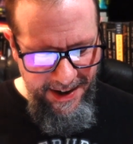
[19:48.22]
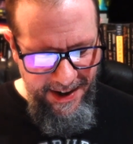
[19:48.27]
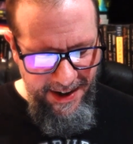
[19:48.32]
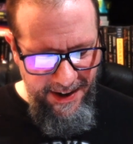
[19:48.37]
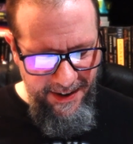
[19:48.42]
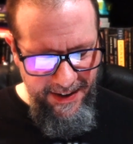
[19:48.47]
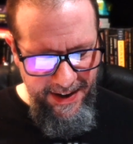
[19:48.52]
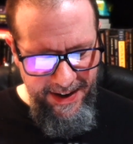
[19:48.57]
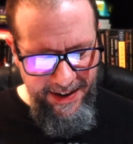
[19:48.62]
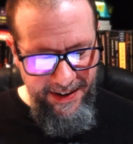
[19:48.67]

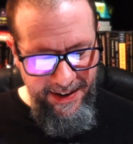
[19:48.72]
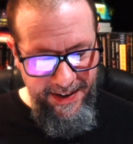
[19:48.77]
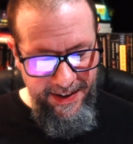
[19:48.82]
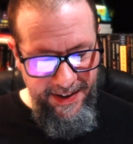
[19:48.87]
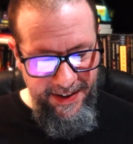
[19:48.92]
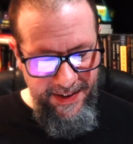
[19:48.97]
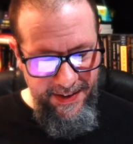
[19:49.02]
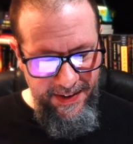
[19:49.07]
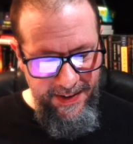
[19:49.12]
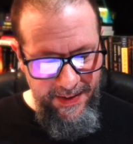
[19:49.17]
All right,
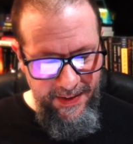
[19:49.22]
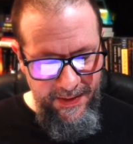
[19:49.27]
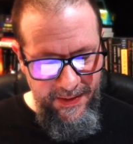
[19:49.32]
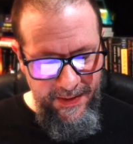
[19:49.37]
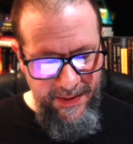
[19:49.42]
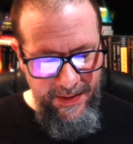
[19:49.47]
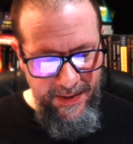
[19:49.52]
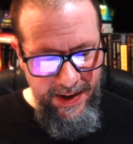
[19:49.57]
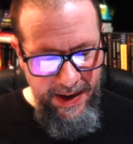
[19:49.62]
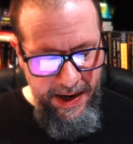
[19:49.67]

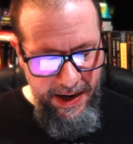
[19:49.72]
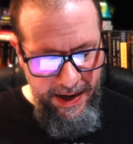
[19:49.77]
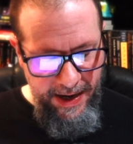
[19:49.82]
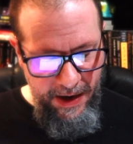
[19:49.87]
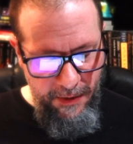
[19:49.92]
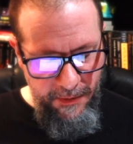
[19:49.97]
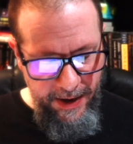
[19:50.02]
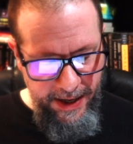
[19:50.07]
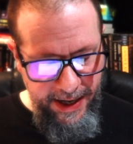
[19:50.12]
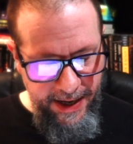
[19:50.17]
now
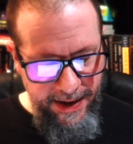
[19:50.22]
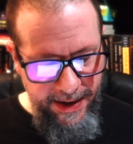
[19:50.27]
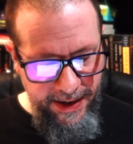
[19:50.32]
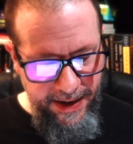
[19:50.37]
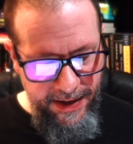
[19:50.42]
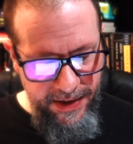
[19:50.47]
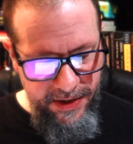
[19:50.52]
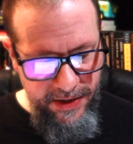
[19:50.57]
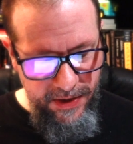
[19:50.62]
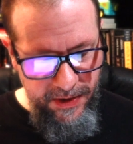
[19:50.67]
we're getting
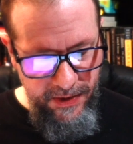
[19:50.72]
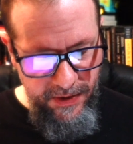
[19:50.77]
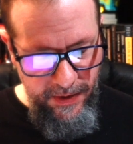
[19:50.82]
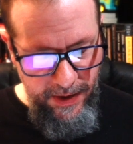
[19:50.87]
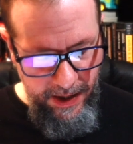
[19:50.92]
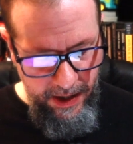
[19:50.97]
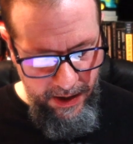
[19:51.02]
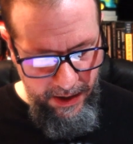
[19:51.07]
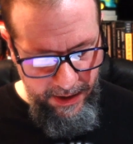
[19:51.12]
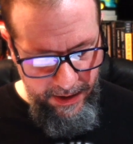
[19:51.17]
into
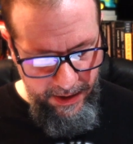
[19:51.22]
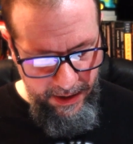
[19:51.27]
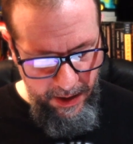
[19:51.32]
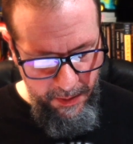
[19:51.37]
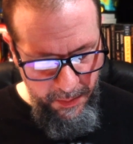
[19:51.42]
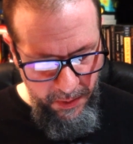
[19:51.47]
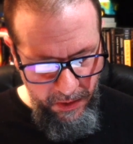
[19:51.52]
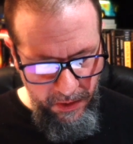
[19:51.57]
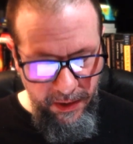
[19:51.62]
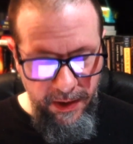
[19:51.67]
a
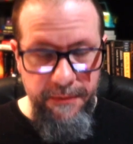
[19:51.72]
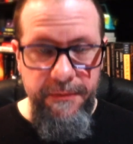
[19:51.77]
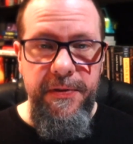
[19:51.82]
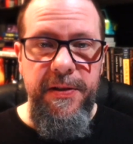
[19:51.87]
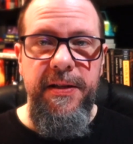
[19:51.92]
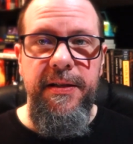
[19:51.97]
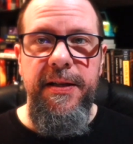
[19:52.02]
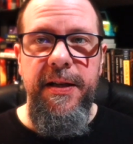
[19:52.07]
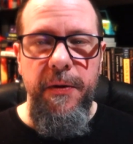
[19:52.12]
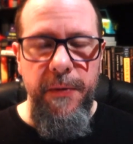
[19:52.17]
couple of
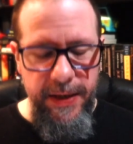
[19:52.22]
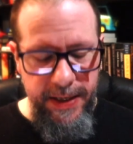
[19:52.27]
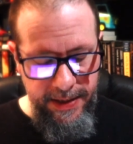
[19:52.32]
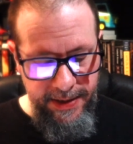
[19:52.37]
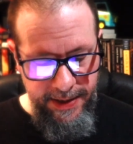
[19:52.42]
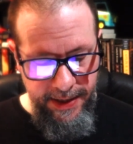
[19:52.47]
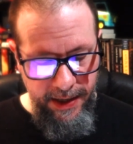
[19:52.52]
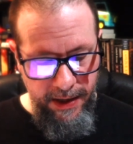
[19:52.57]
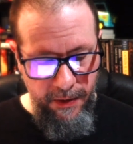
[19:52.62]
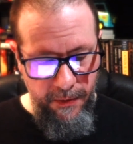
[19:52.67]
series
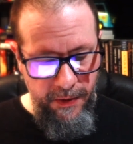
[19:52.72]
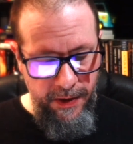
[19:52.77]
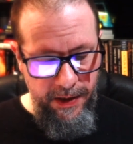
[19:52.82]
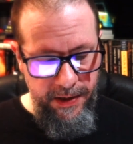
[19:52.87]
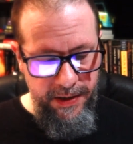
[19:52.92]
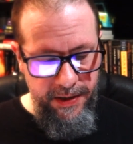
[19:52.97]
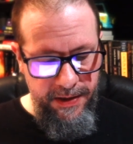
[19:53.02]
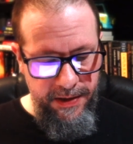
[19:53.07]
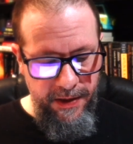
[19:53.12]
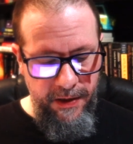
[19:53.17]
that I want
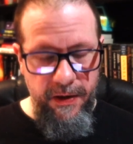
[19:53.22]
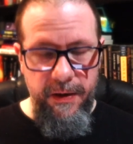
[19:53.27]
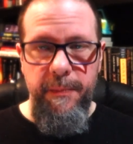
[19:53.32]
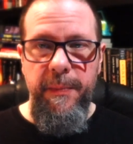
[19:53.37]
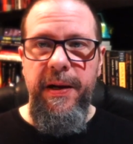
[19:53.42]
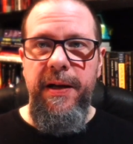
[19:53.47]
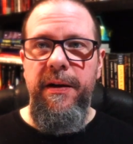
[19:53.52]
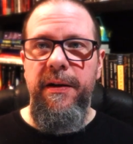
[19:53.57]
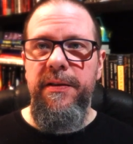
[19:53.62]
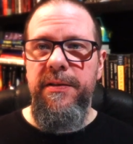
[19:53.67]
to start
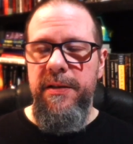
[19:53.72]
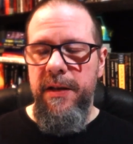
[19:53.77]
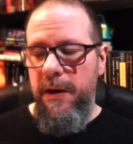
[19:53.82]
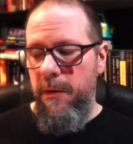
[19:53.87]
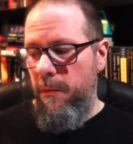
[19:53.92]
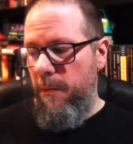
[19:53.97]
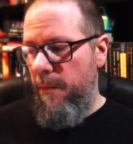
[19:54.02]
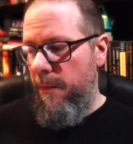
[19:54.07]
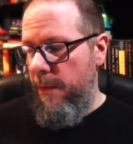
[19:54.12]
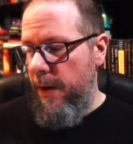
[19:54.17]
because
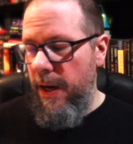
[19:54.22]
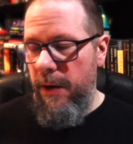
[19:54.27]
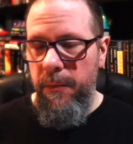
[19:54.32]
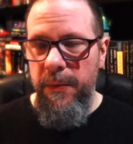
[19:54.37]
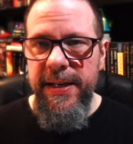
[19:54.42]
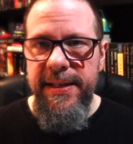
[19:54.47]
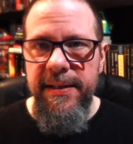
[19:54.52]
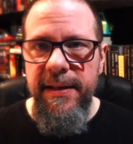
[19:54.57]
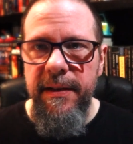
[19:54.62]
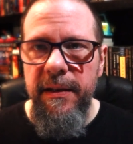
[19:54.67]
I
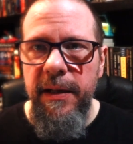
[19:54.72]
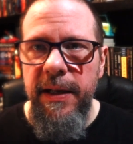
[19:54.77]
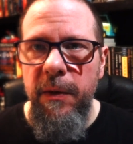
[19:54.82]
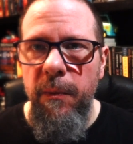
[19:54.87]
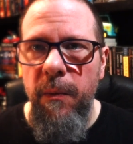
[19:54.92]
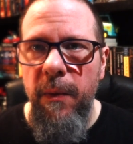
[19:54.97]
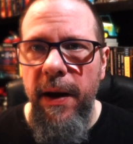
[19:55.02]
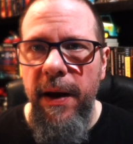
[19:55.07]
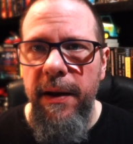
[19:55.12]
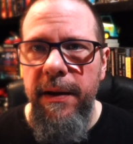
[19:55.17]
recently
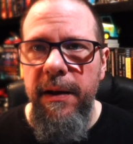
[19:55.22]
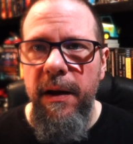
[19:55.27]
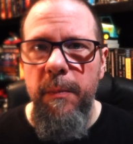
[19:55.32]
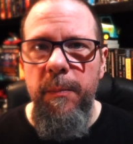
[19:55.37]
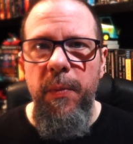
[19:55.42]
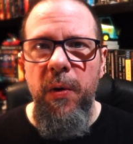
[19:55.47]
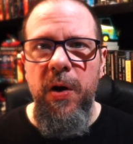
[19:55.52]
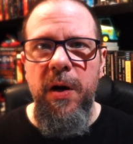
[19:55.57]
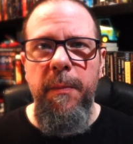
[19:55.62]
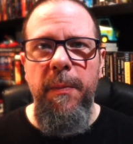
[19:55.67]
read a
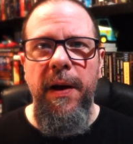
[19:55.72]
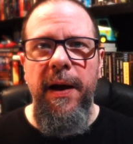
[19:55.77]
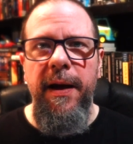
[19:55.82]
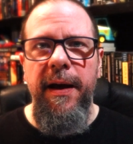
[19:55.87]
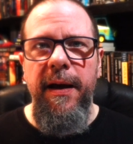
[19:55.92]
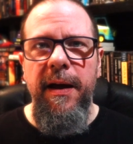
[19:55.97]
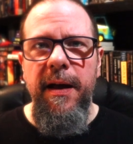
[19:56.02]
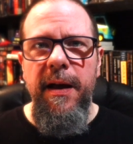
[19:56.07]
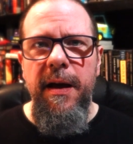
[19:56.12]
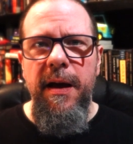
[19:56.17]
book
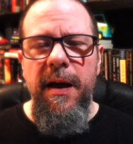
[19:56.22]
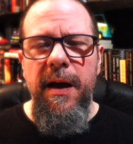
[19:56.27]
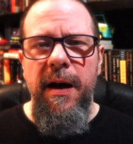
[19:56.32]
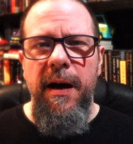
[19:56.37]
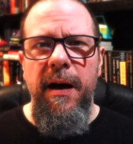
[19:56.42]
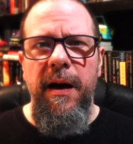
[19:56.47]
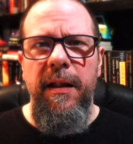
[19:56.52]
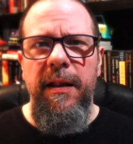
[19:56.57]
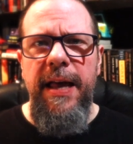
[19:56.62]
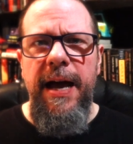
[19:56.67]
by
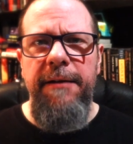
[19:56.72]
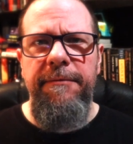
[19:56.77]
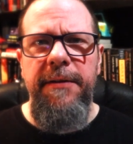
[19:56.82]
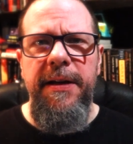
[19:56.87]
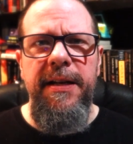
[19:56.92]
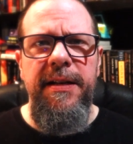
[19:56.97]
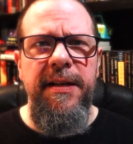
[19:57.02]
Lavi